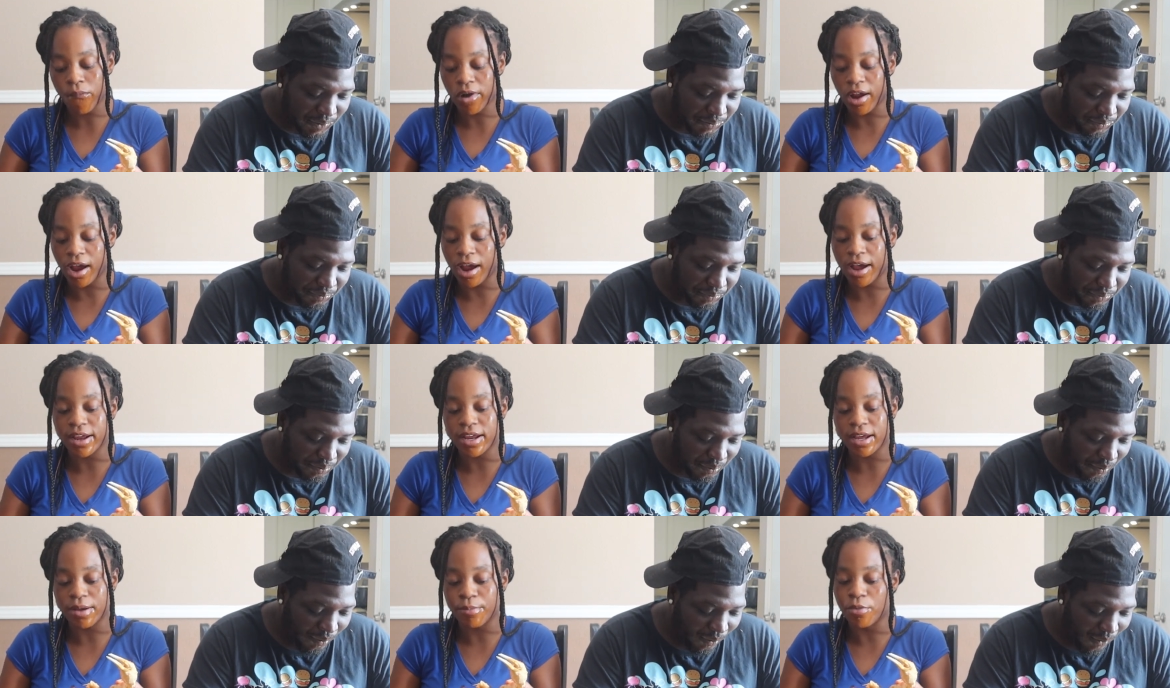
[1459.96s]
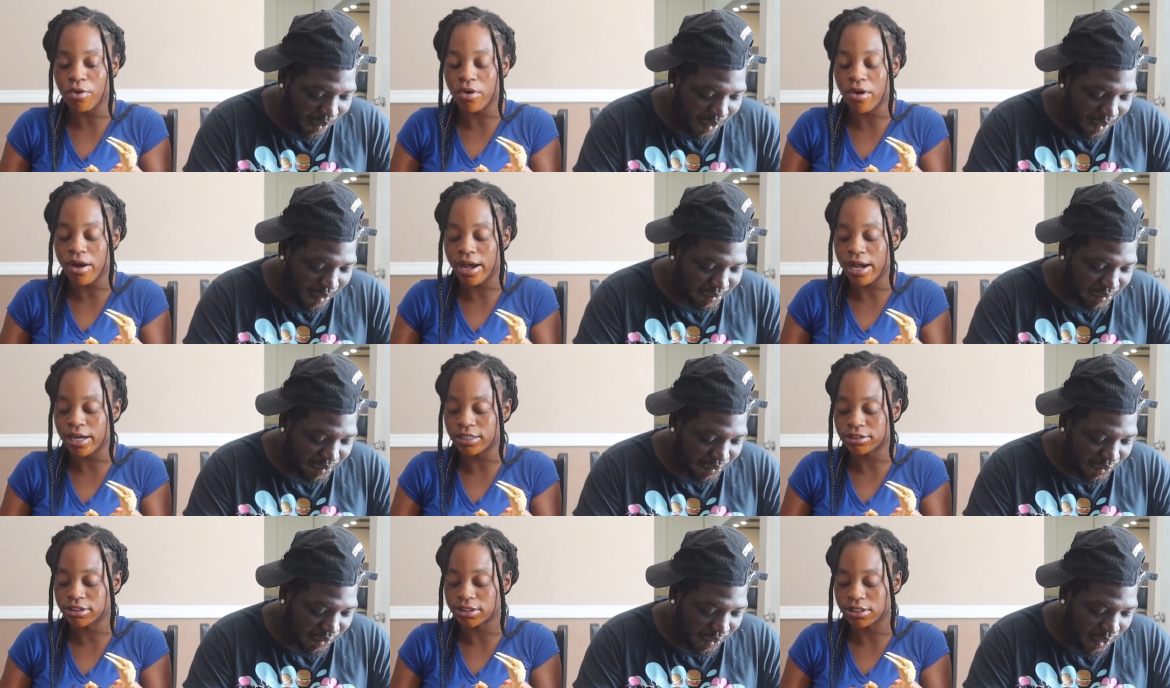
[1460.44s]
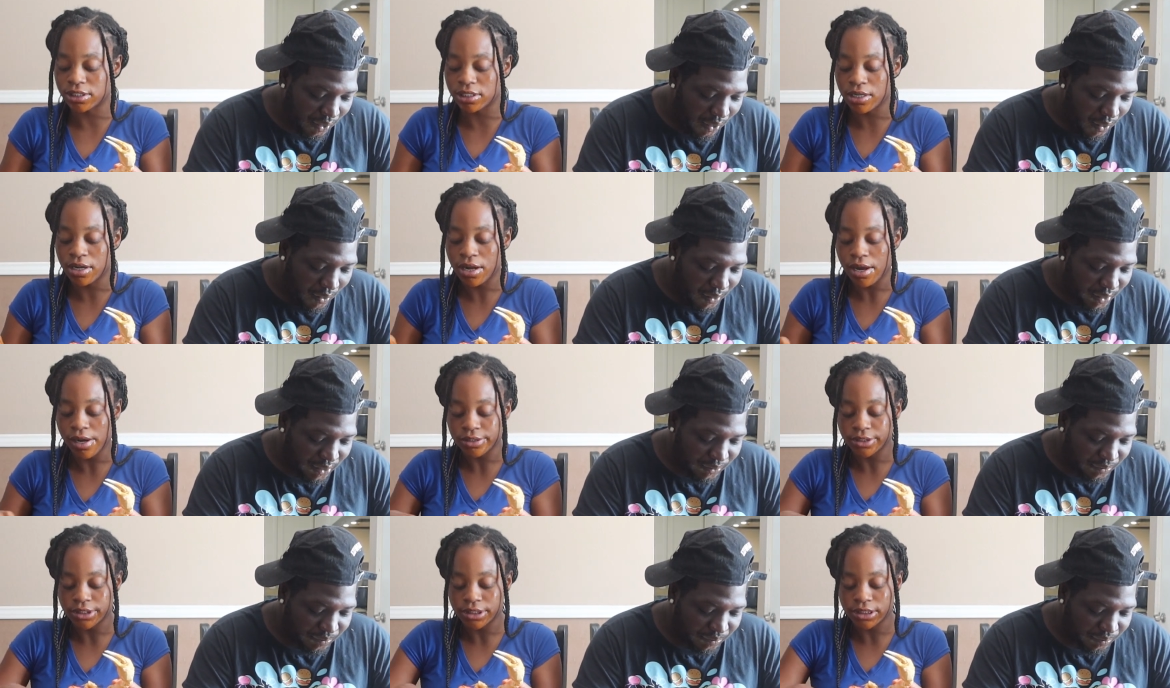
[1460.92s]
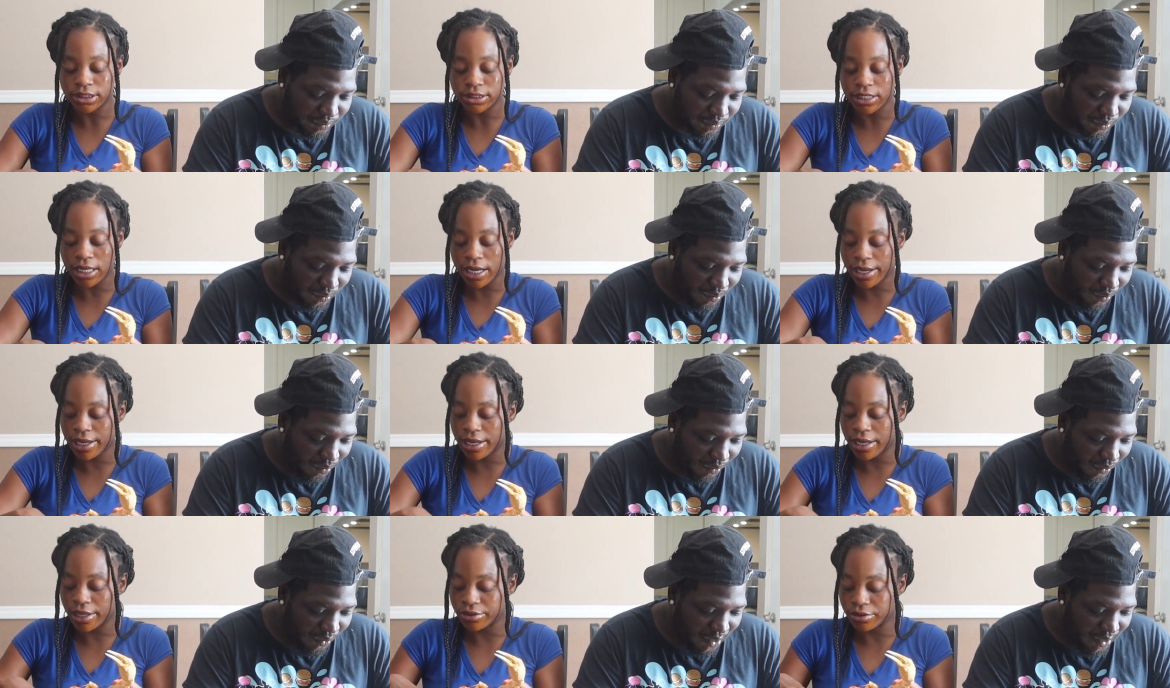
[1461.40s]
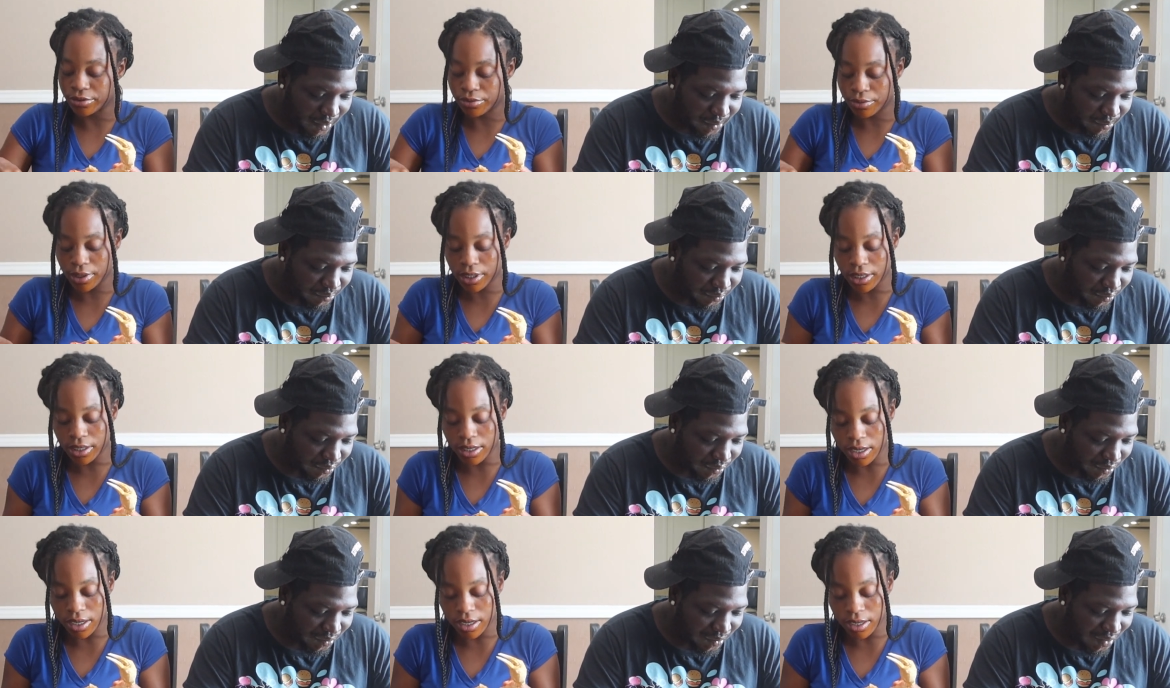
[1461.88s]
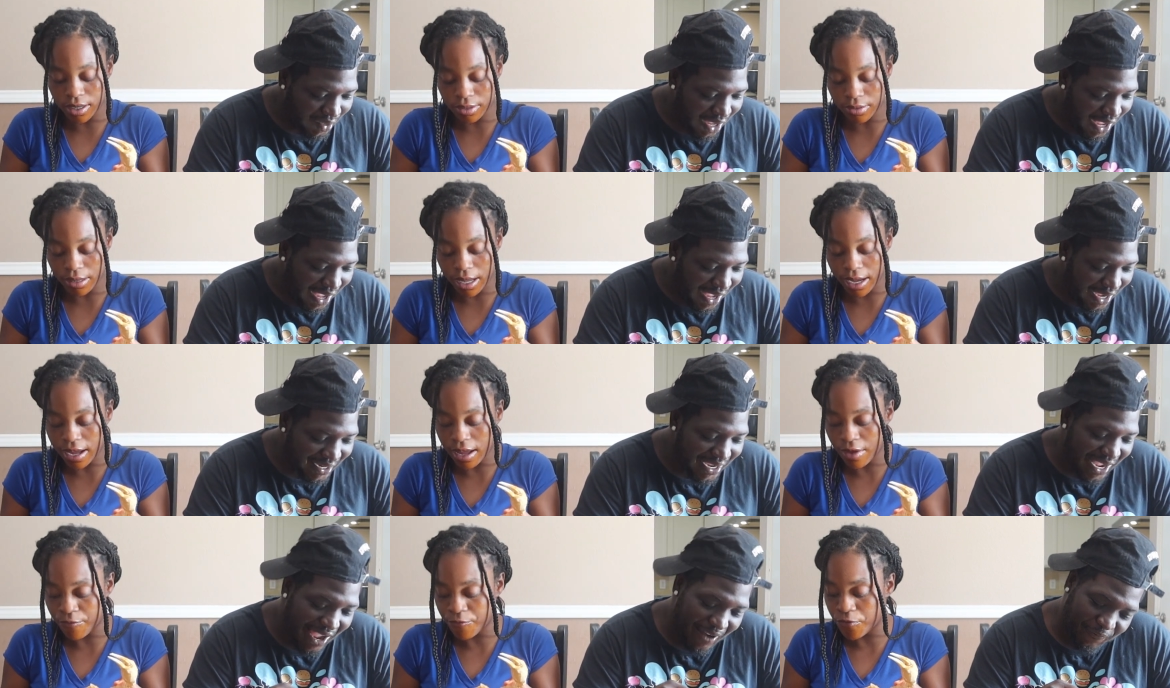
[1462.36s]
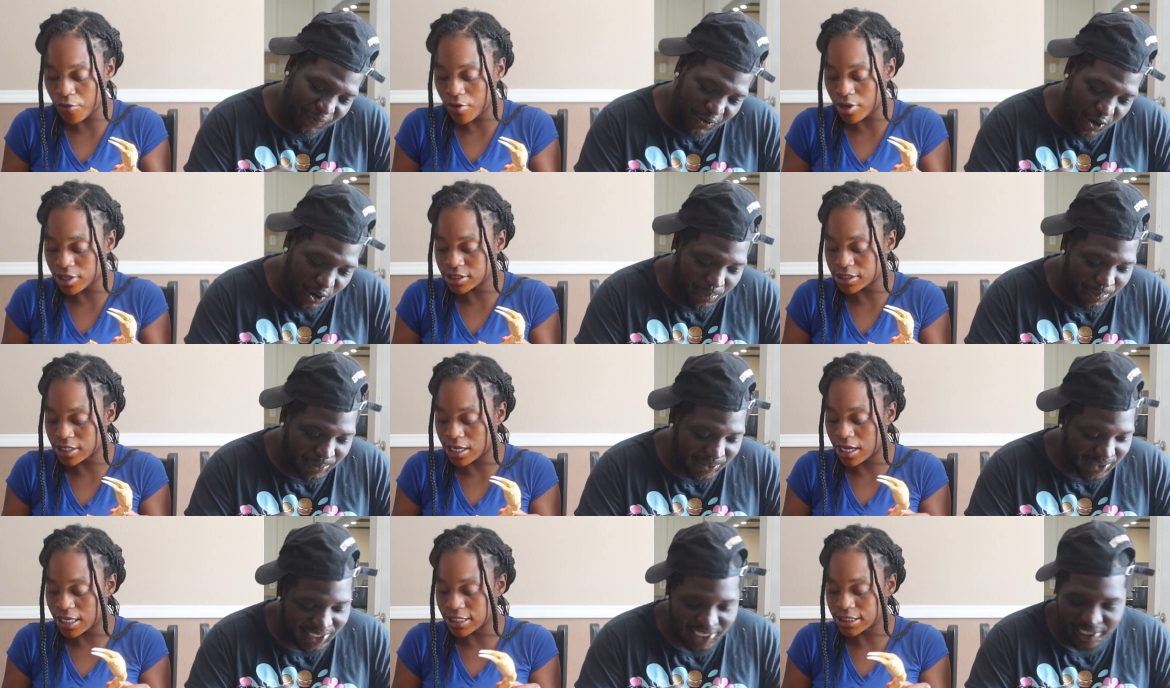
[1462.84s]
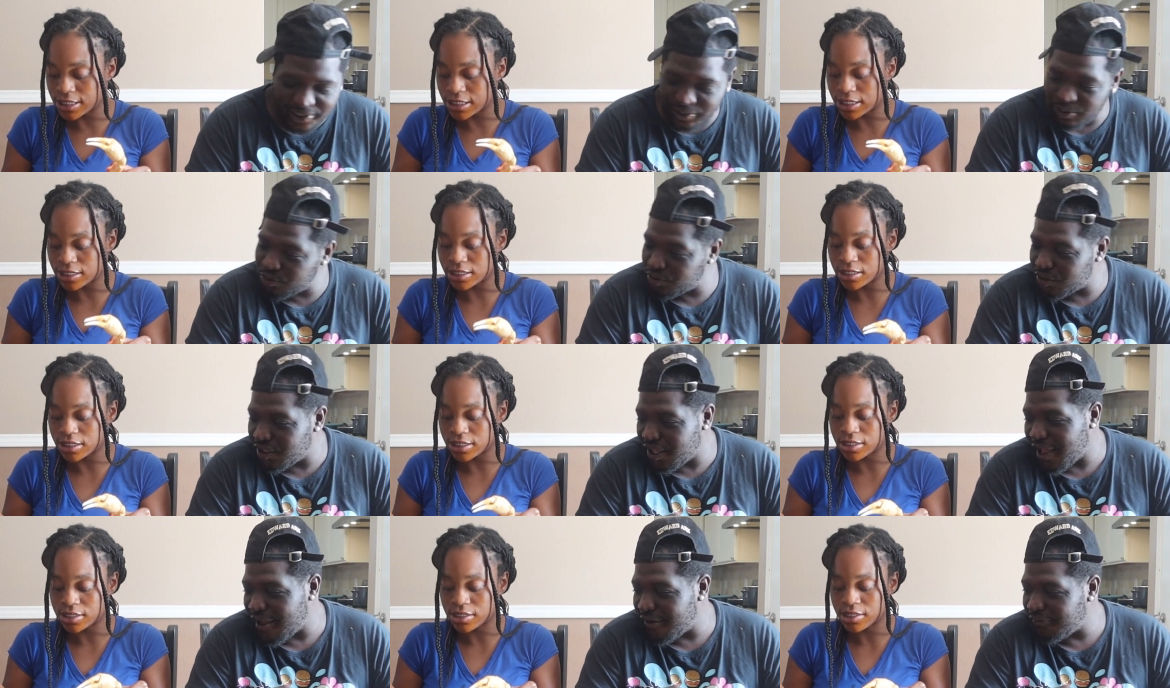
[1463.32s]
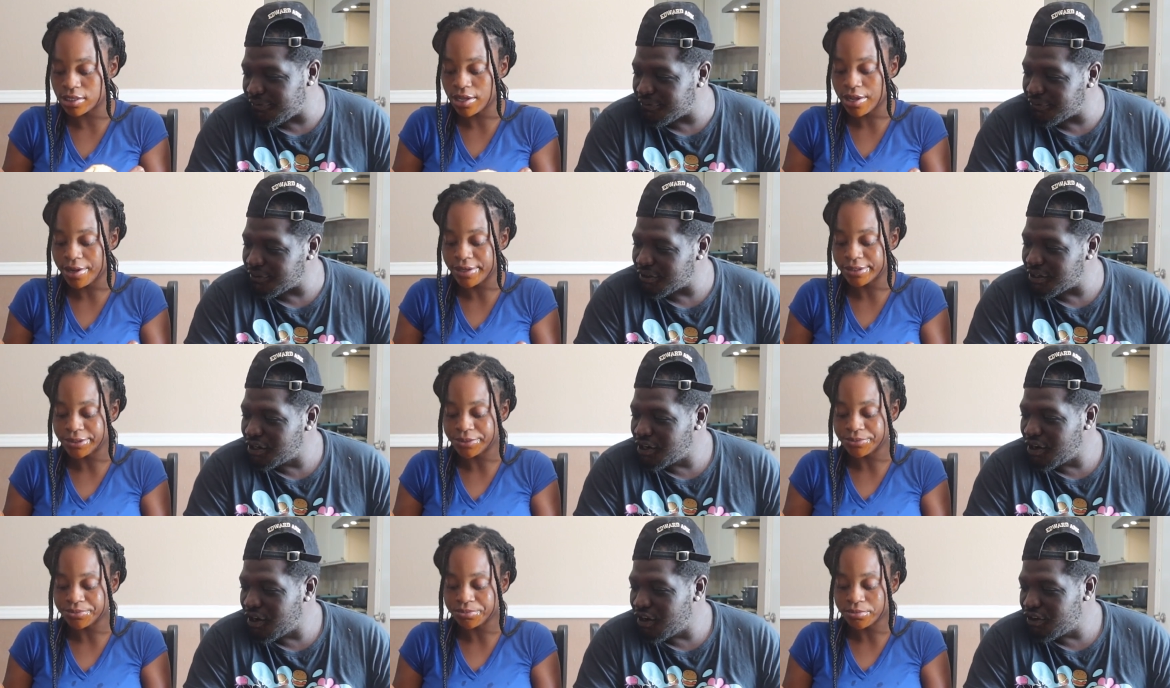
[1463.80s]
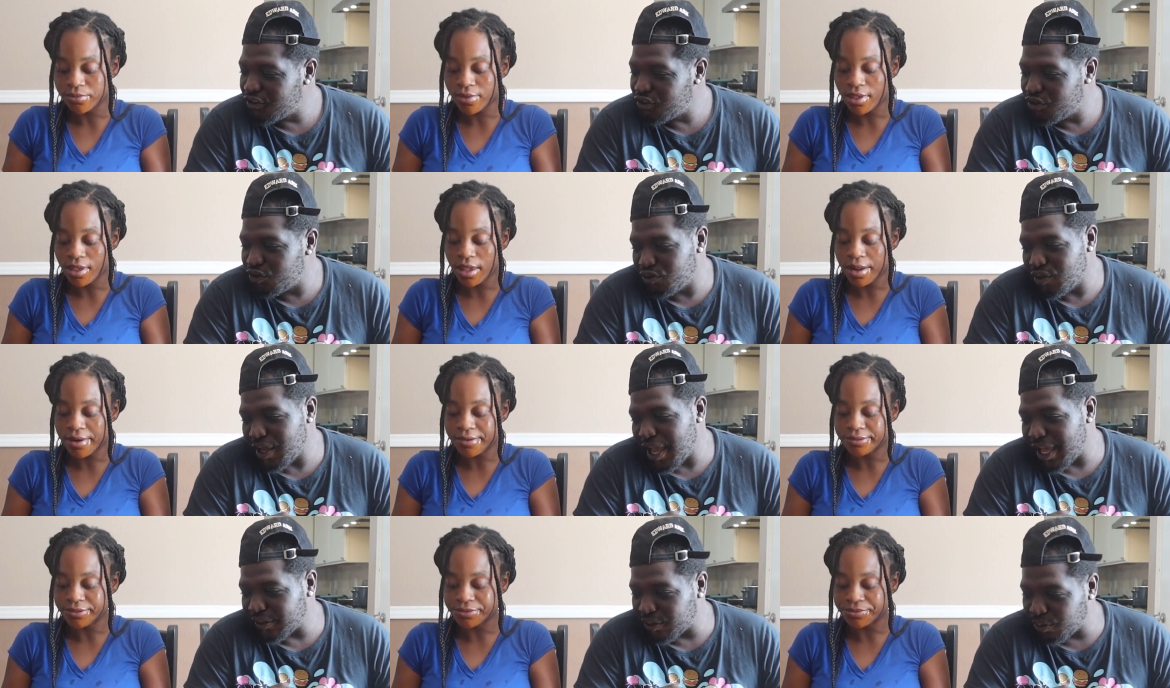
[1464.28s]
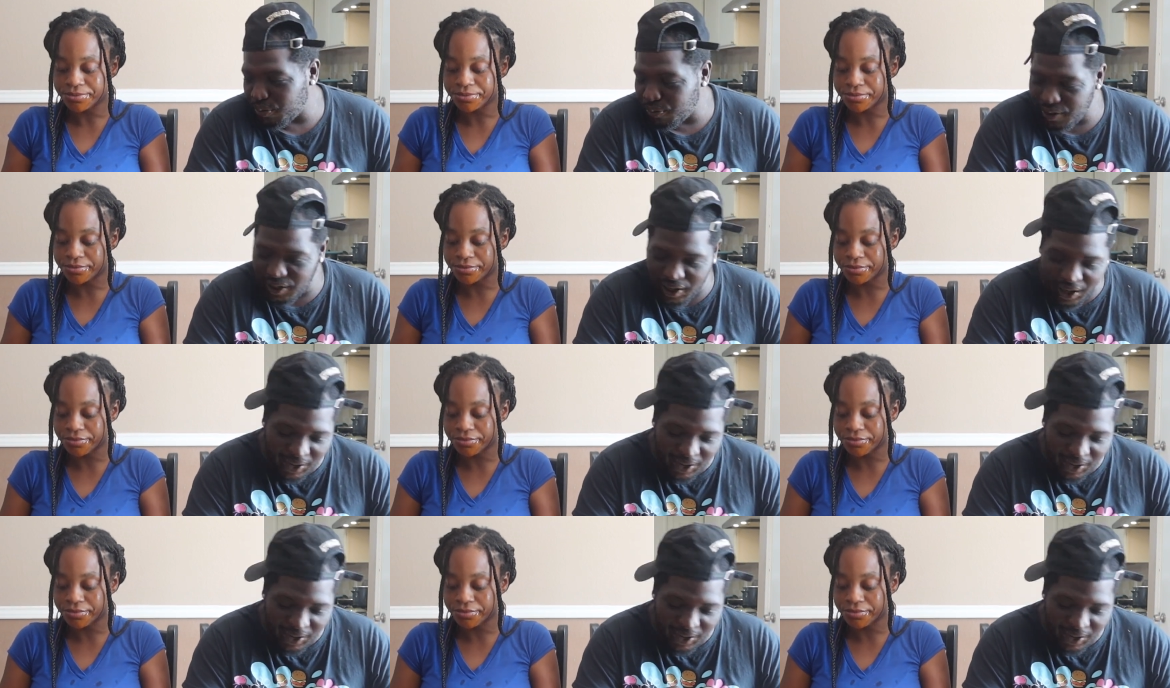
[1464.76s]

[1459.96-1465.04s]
Speaker 1: I had more actually. And I had three. Uh, I, I got, got, four, potatoes sausages. left. You got three.